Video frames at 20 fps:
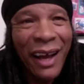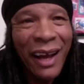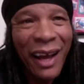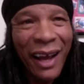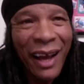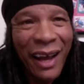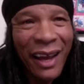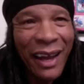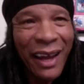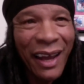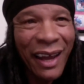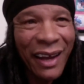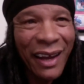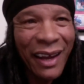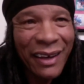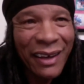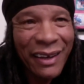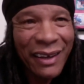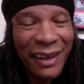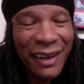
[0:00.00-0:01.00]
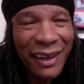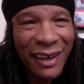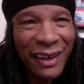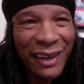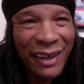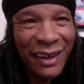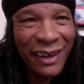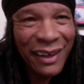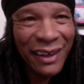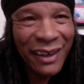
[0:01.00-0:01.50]
and
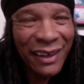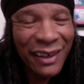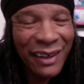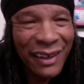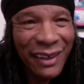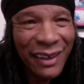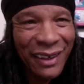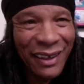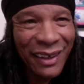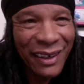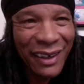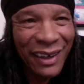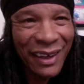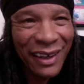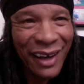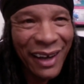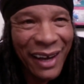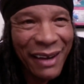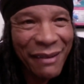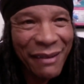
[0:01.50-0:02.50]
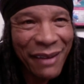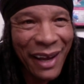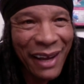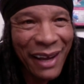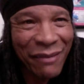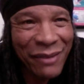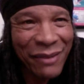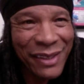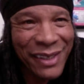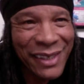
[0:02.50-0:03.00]
uh, I I
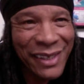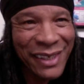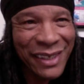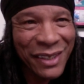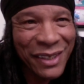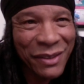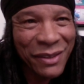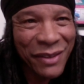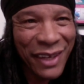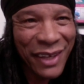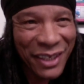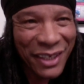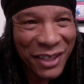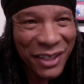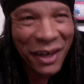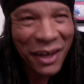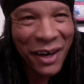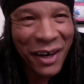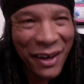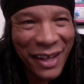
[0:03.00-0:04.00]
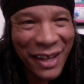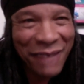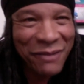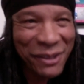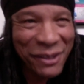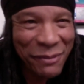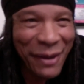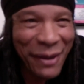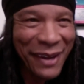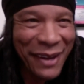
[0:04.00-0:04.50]
was into the guitar. That
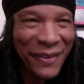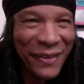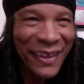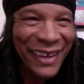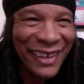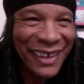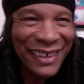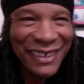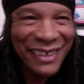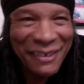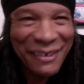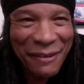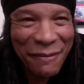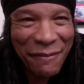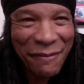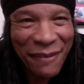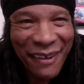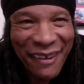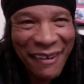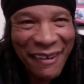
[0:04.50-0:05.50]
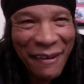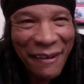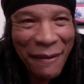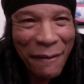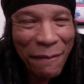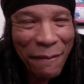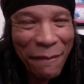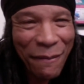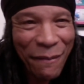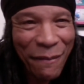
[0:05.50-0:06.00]
was my thing.
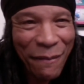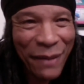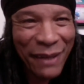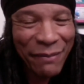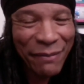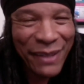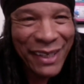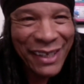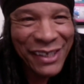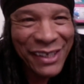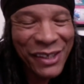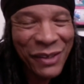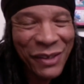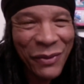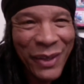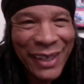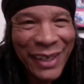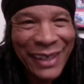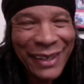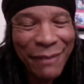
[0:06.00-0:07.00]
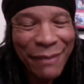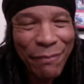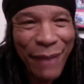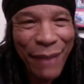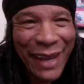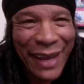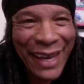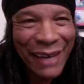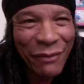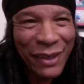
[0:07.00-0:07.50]
But because no one in the
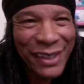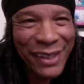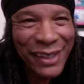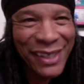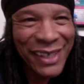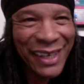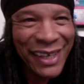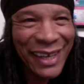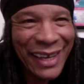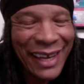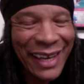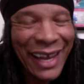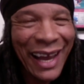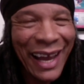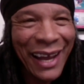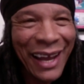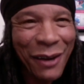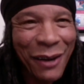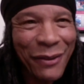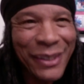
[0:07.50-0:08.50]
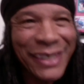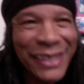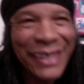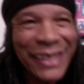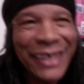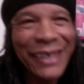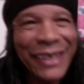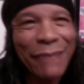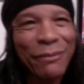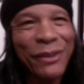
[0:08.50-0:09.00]
band would sing, I always
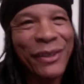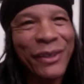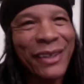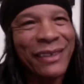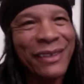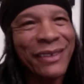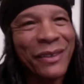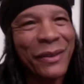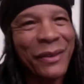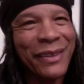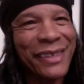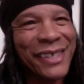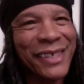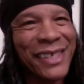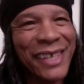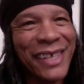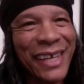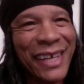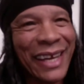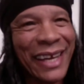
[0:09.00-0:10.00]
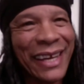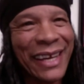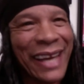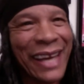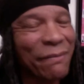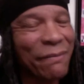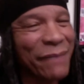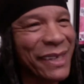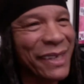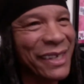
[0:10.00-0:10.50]
ended up doing doing the singing.
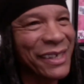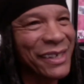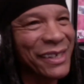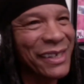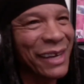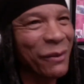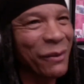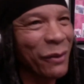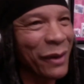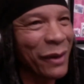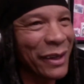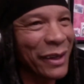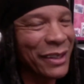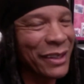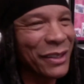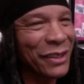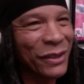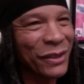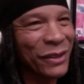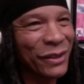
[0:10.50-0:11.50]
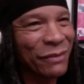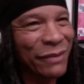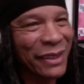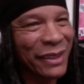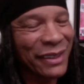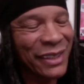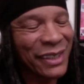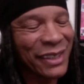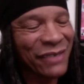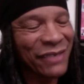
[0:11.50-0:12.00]
Not because I wanted to, but
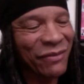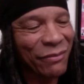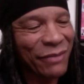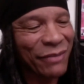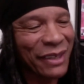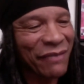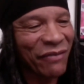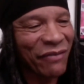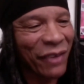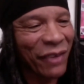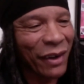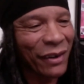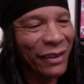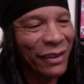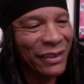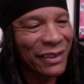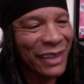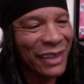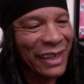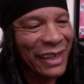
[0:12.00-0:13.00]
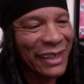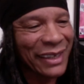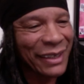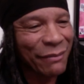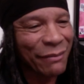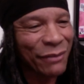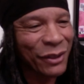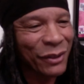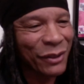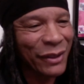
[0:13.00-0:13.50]
just from default, I ended
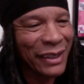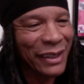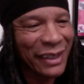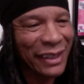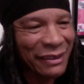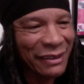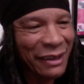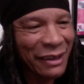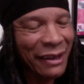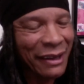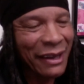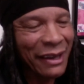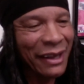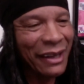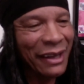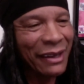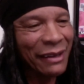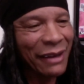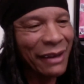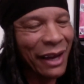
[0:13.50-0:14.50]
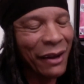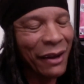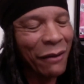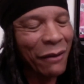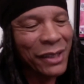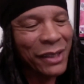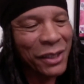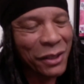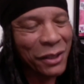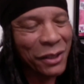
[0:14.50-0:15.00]
up doing it. I
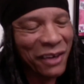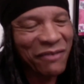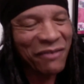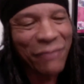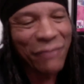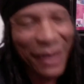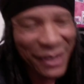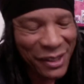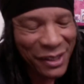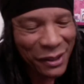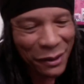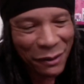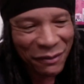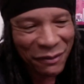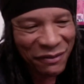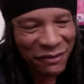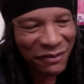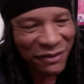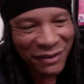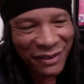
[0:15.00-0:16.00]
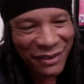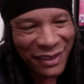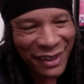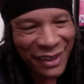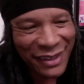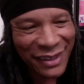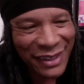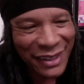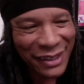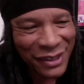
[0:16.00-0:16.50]
always thought of myself
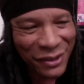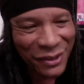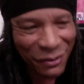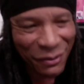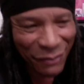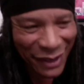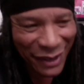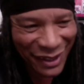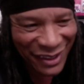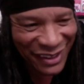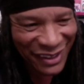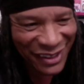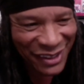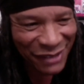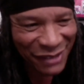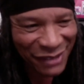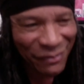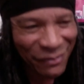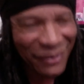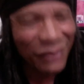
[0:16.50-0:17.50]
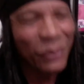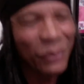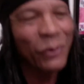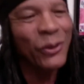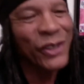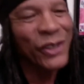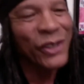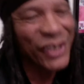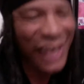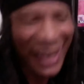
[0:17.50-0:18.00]
as an instrumentalist who
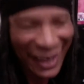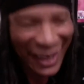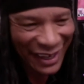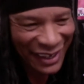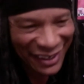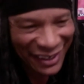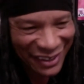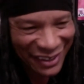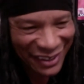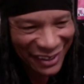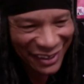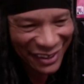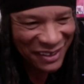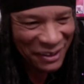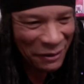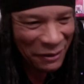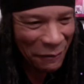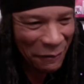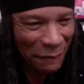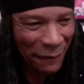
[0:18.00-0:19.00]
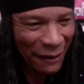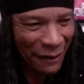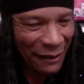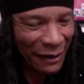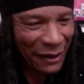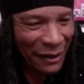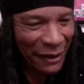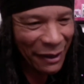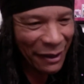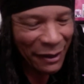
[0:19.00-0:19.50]
sang
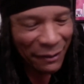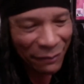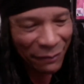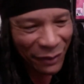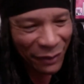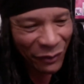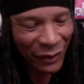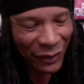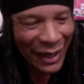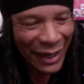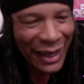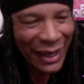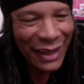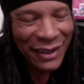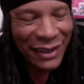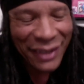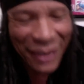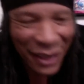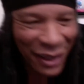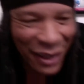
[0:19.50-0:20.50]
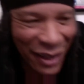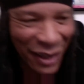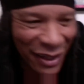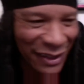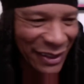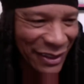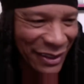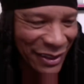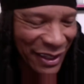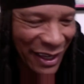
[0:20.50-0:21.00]
but when I got to
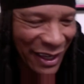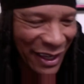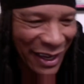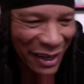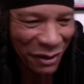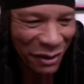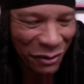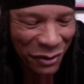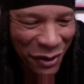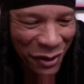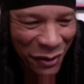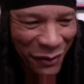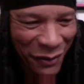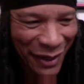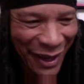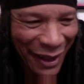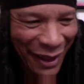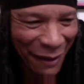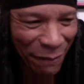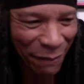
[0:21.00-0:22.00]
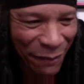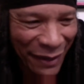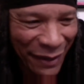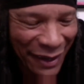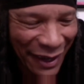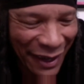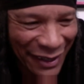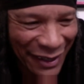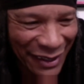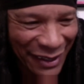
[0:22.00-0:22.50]
college, I don't know what happened.
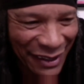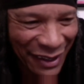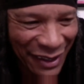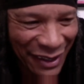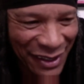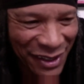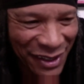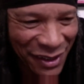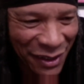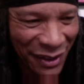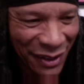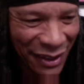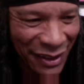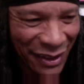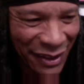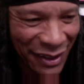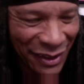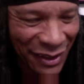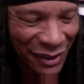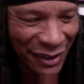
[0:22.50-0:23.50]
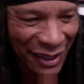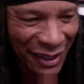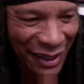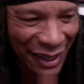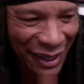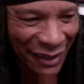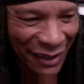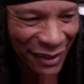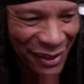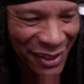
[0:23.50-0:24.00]
I, I started looking
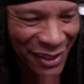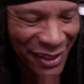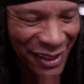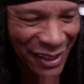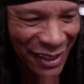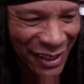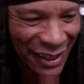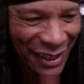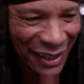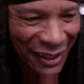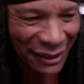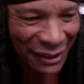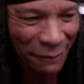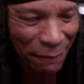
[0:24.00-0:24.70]
at the singing